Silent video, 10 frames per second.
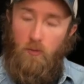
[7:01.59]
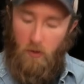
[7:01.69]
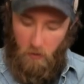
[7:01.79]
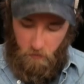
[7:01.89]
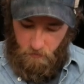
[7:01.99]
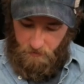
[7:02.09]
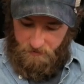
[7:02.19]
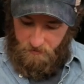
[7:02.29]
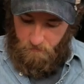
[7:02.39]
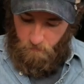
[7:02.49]
roll.
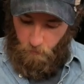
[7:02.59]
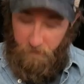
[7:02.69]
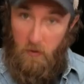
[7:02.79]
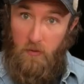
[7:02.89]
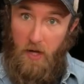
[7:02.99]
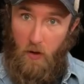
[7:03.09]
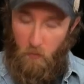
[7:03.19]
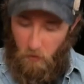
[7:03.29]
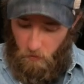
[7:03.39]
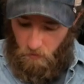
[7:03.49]
Let's review that
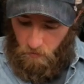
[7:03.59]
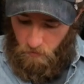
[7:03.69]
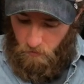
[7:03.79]
roll.